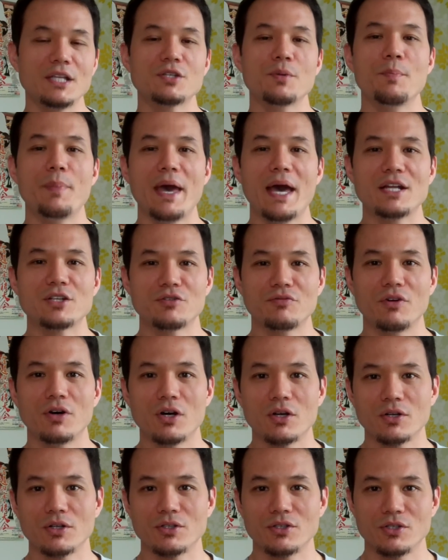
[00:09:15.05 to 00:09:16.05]
it's a badge of
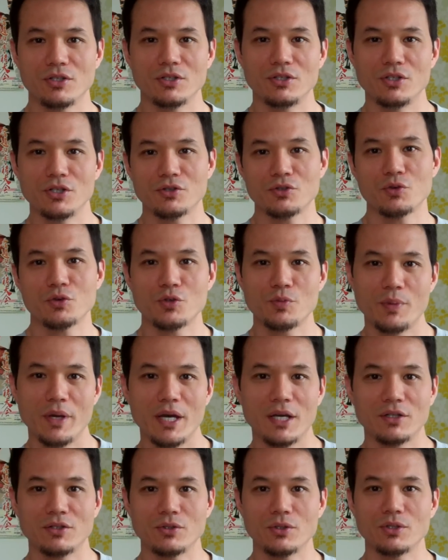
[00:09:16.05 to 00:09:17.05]
honor to
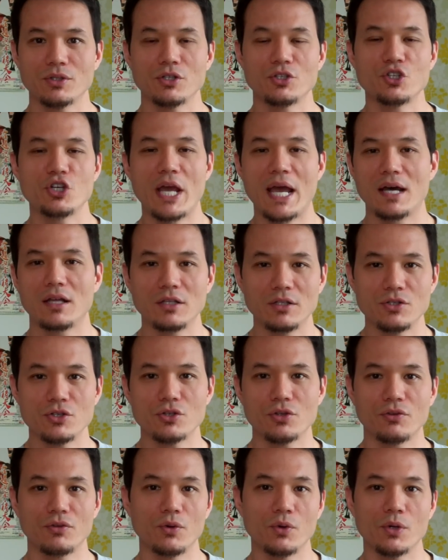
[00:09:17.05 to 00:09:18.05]
disrespect or to challenge
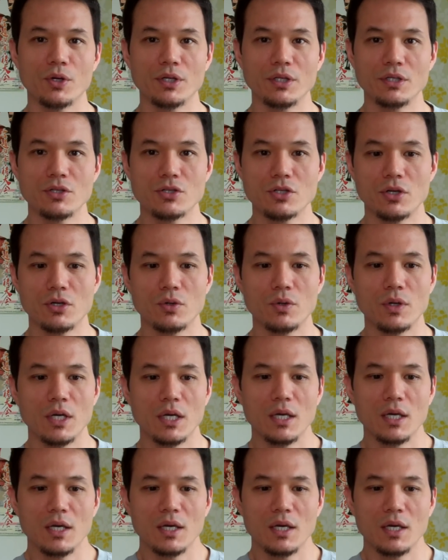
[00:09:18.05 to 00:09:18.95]
authority. So